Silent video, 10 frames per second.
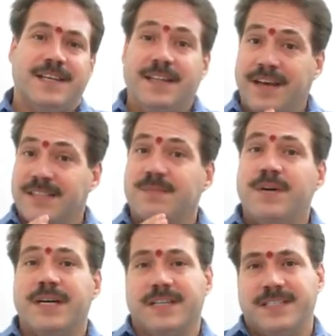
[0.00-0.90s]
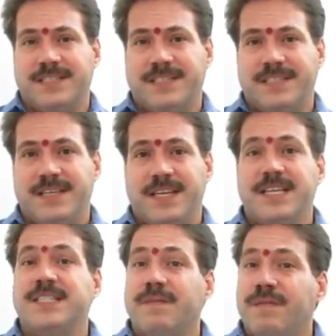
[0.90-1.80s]
Dharma
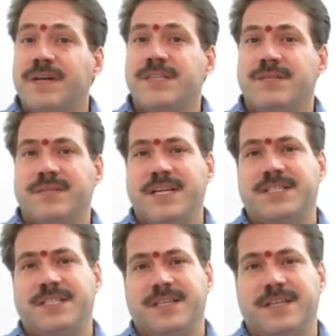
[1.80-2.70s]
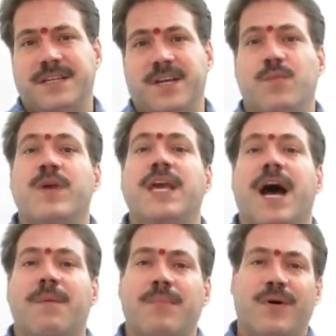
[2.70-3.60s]
is the first reason we
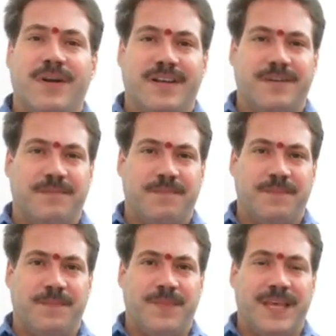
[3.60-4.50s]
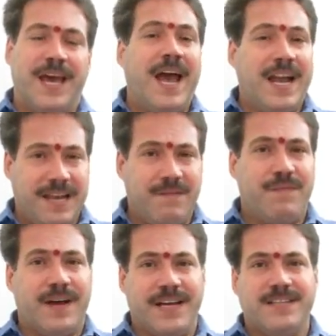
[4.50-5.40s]
are born. And in
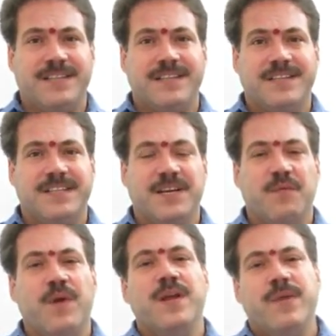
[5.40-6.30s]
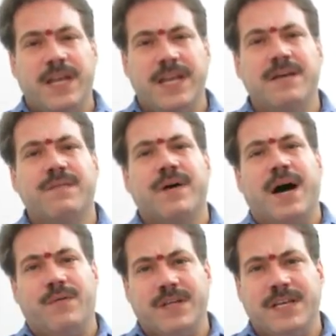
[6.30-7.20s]
fact, when we live
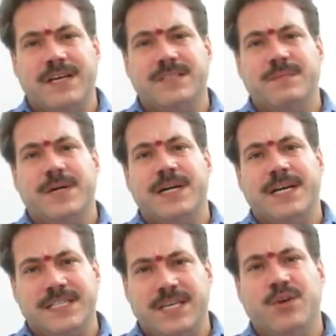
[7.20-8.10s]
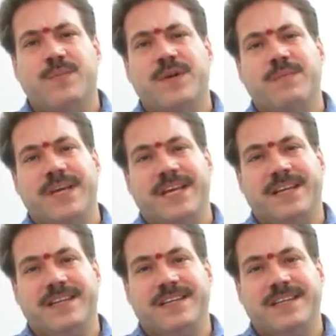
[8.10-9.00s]
our dharma as a human
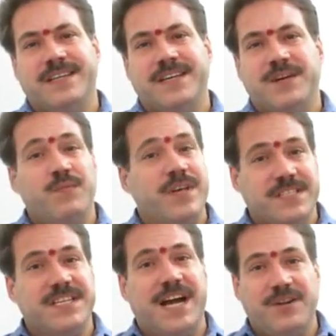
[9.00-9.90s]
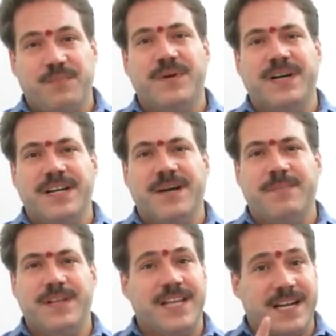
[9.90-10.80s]
being, we start to burn
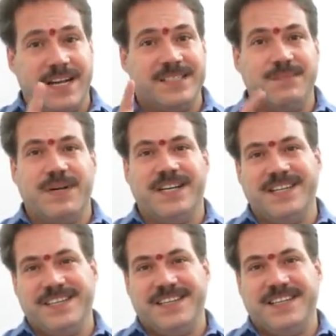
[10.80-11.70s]
up the karma,